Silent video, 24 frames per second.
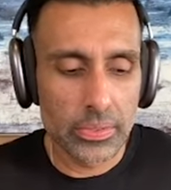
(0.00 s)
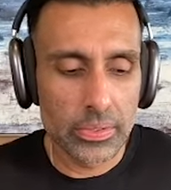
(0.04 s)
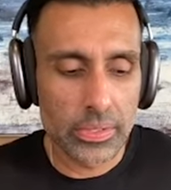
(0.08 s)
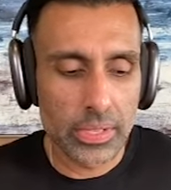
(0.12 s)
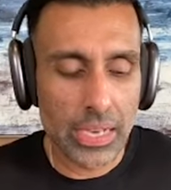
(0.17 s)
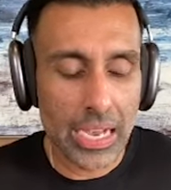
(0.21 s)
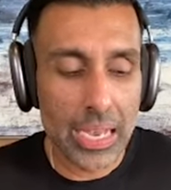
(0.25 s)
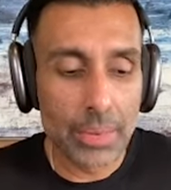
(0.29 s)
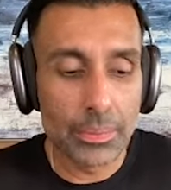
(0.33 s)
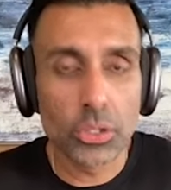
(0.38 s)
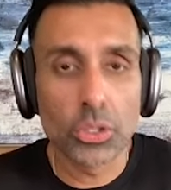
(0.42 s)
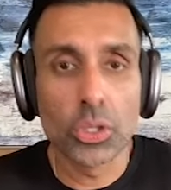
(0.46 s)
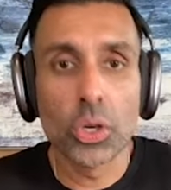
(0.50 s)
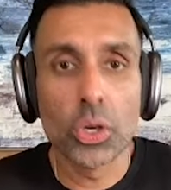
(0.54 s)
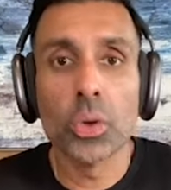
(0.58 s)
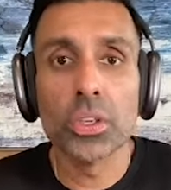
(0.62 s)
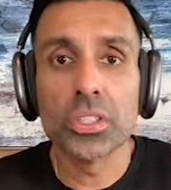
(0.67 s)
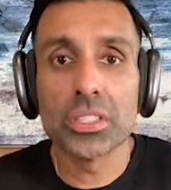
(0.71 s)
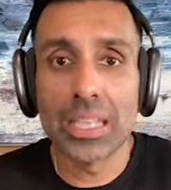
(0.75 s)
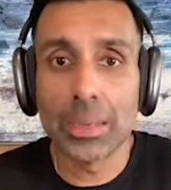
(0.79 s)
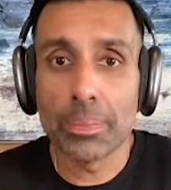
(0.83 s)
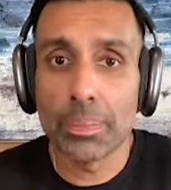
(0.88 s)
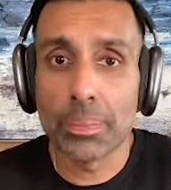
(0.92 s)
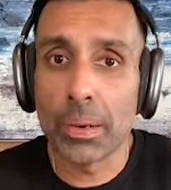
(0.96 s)
time to go
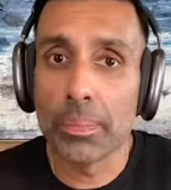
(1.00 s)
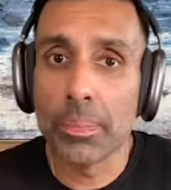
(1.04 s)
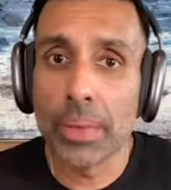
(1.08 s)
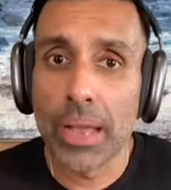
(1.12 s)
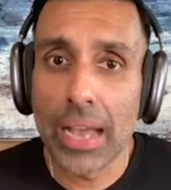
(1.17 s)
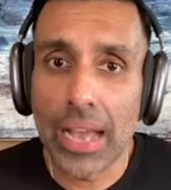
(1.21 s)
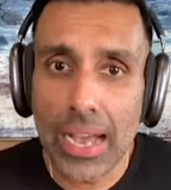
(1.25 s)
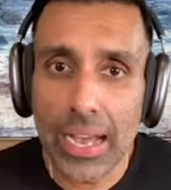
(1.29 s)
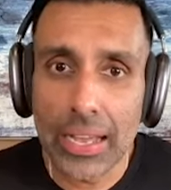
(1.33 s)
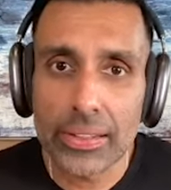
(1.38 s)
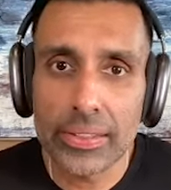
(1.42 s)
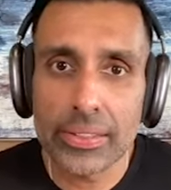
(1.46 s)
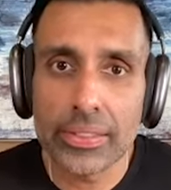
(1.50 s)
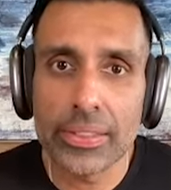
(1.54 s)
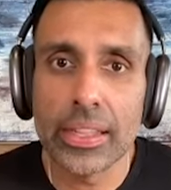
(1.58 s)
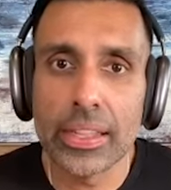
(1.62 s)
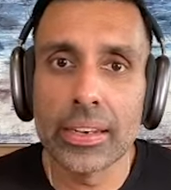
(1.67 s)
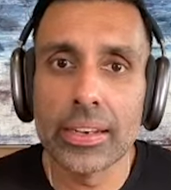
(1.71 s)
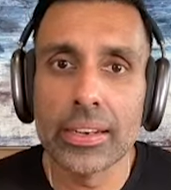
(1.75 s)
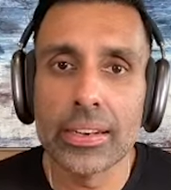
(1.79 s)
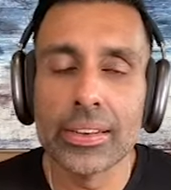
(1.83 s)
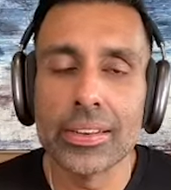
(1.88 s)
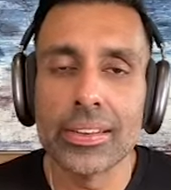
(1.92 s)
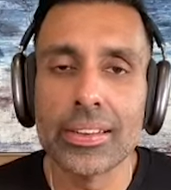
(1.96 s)
a separate path,
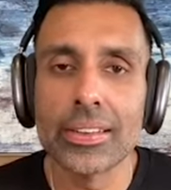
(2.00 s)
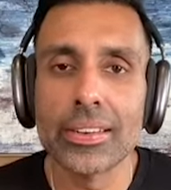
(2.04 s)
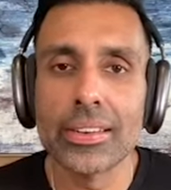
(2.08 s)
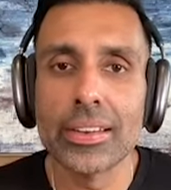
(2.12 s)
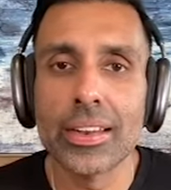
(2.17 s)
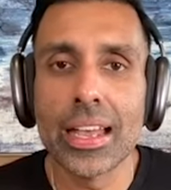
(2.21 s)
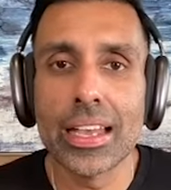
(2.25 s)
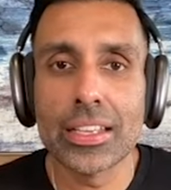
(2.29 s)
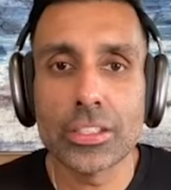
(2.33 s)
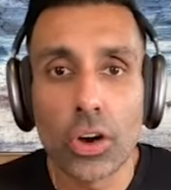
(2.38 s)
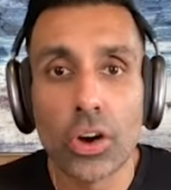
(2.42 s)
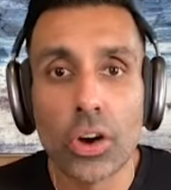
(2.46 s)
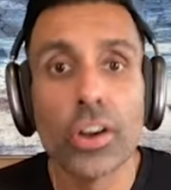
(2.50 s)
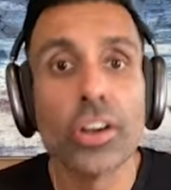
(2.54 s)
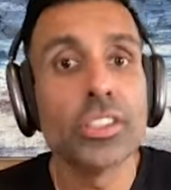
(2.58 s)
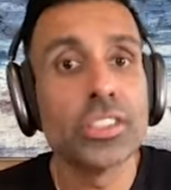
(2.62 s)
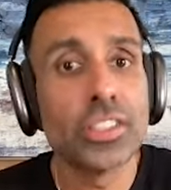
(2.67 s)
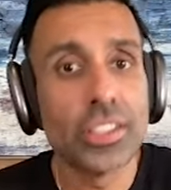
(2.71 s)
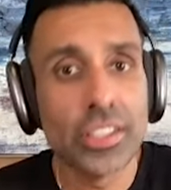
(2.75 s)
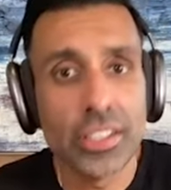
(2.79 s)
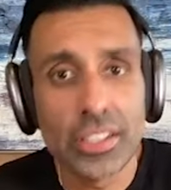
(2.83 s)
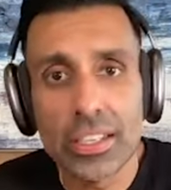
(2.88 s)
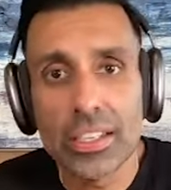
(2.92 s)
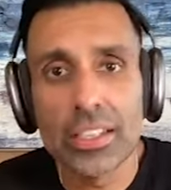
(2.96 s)
then as hard
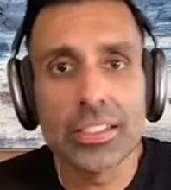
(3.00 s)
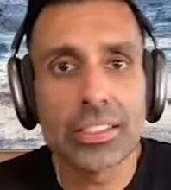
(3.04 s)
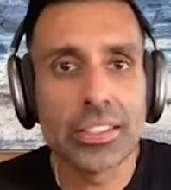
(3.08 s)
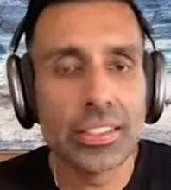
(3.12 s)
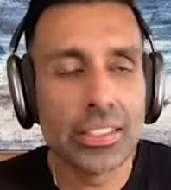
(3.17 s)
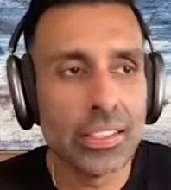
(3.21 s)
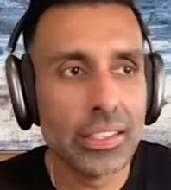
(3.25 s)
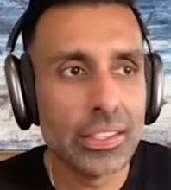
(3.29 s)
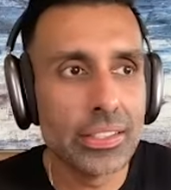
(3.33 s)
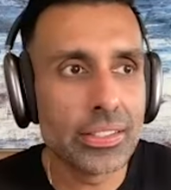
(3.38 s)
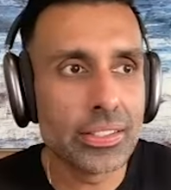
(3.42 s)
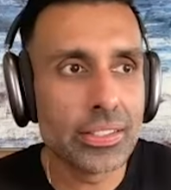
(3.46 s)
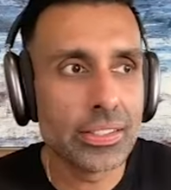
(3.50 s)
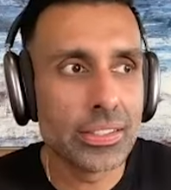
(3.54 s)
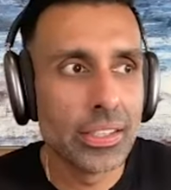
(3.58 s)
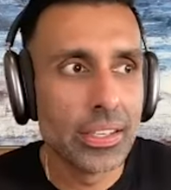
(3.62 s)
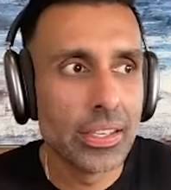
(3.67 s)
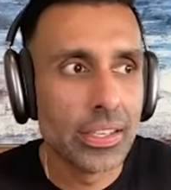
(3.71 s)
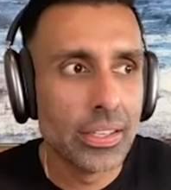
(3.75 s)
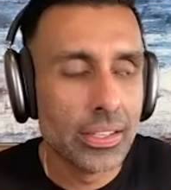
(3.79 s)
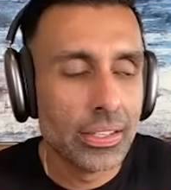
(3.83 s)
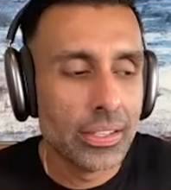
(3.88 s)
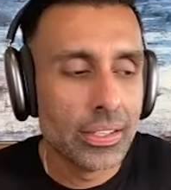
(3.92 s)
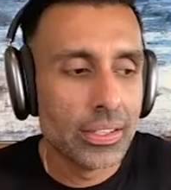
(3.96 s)
as it is,
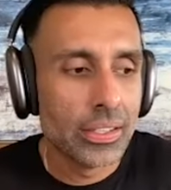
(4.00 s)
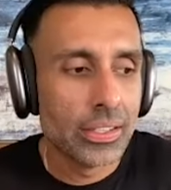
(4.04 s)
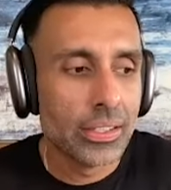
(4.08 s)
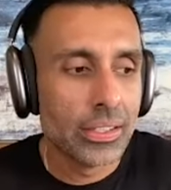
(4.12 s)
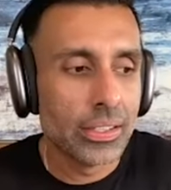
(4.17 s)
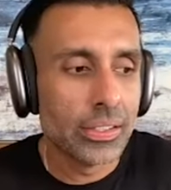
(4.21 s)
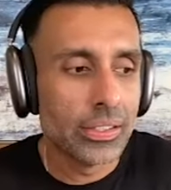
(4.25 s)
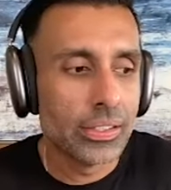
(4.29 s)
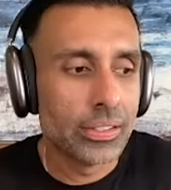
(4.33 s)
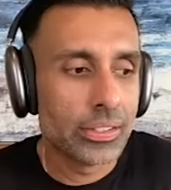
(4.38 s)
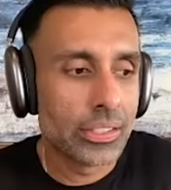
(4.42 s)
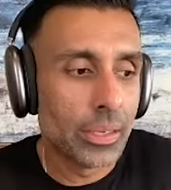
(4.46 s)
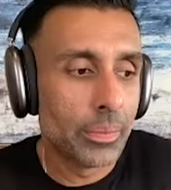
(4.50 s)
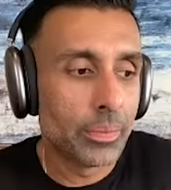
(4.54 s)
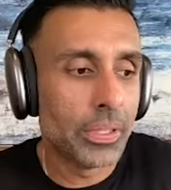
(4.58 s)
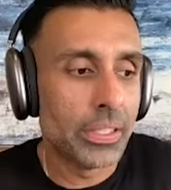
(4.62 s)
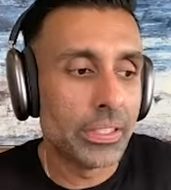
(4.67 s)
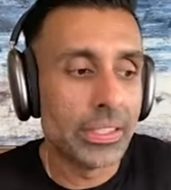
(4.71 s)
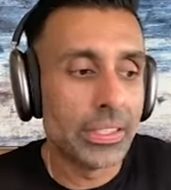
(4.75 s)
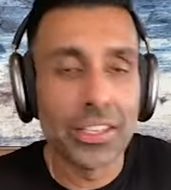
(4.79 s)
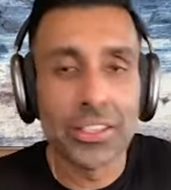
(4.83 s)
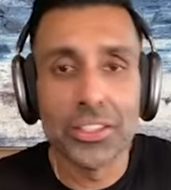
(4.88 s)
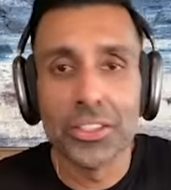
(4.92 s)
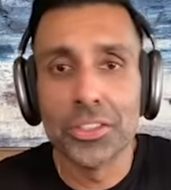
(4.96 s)
it's
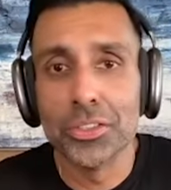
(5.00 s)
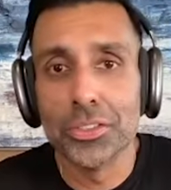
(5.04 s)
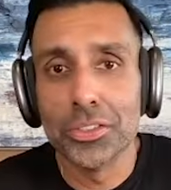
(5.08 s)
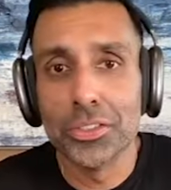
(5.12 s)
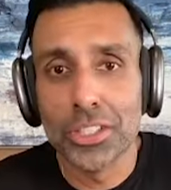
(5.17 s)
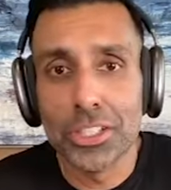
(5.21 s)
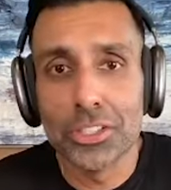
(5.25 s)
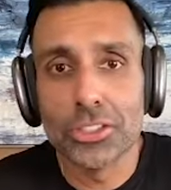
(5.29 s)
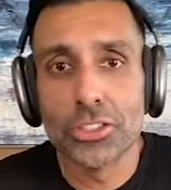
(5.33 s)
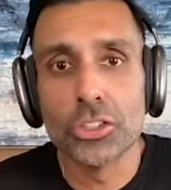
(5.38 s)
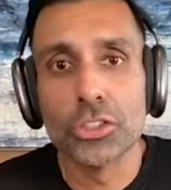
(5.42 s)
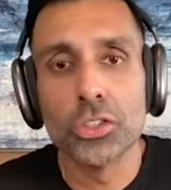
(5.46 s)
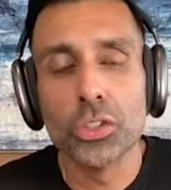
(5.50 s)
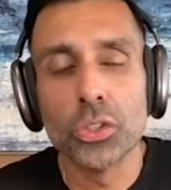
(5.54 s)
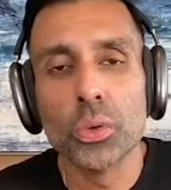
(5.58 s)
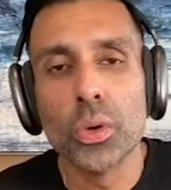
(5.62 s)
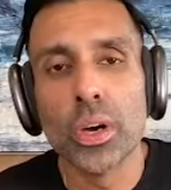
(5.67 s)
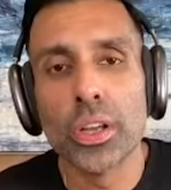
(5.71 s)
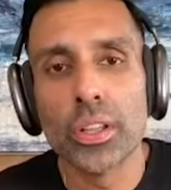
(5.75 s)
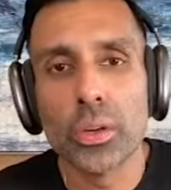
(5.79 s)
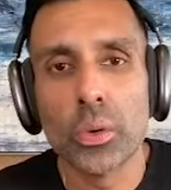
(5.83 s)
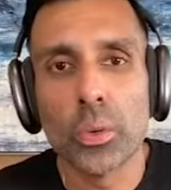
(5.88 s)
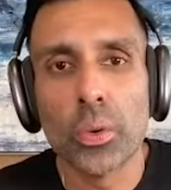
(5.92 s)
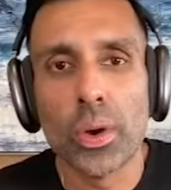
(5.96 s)
something that you need to do.
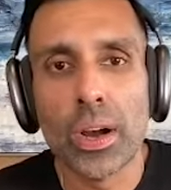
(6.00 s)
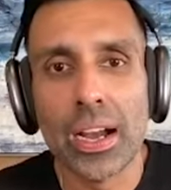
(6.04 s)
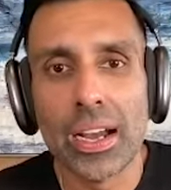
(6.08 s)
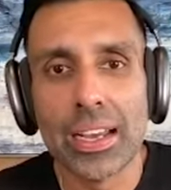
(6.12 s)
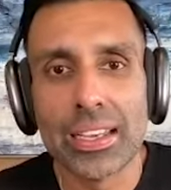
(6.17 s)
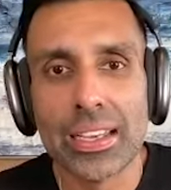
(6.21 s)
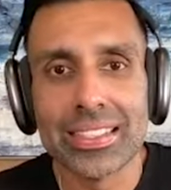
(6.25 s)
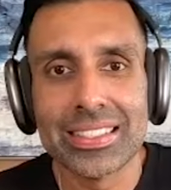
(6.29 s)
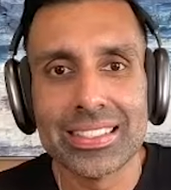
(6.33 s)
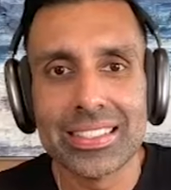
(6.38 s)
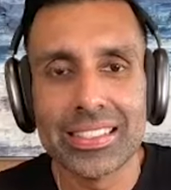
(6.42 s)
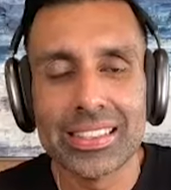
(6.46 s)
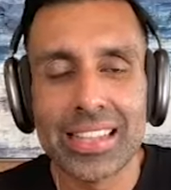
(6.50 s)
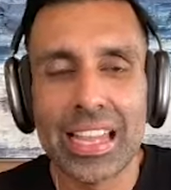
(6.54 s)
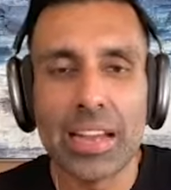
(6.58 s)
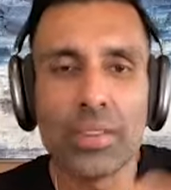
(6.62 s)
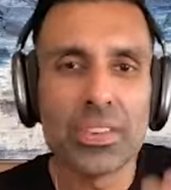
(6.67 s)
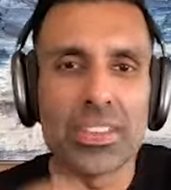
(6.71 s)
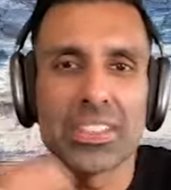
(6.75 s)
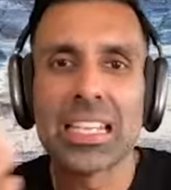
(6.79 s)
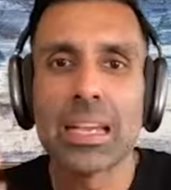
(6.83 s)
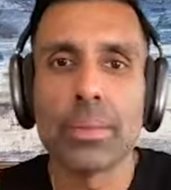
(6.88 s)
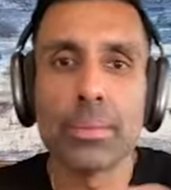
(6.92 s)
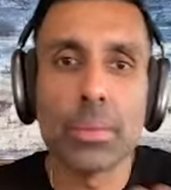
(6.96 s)
Otherwise, that
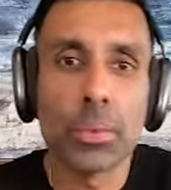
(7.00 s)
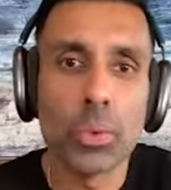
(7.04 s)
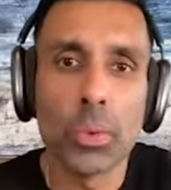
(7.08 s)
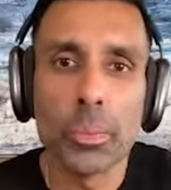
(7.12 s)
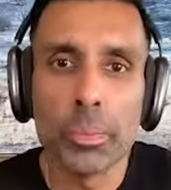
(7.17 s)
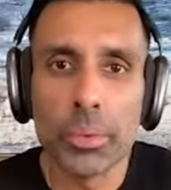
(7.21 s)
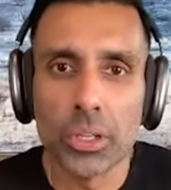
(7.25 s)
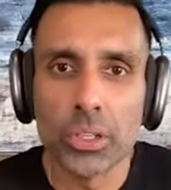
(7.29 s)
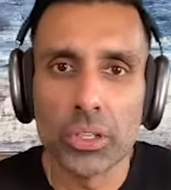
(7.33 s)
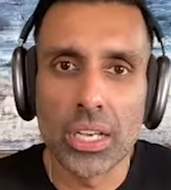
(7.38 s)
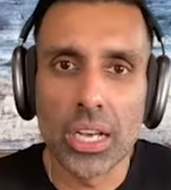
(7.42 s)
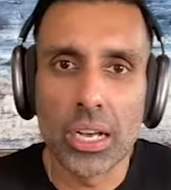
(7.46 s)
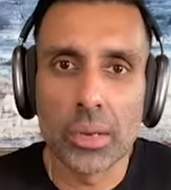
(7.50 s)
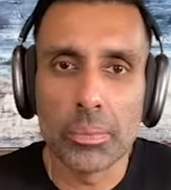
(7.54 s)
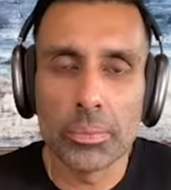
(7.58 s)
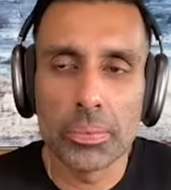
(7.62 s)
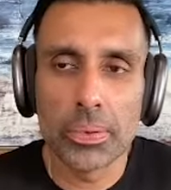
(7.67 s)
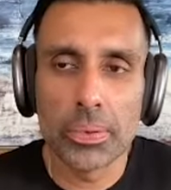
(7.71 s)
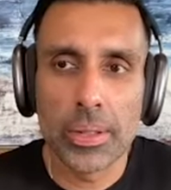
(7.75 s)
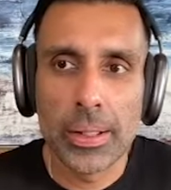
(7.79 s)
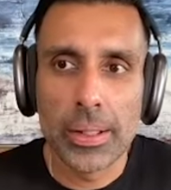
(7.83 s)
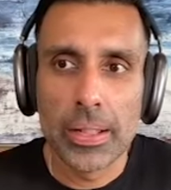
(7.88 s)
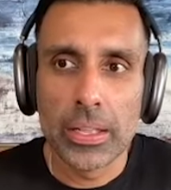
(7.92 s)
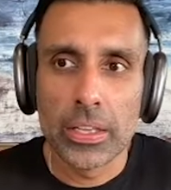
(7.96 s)
resentment will build
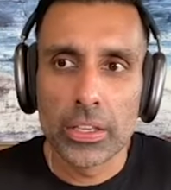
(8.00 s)
up.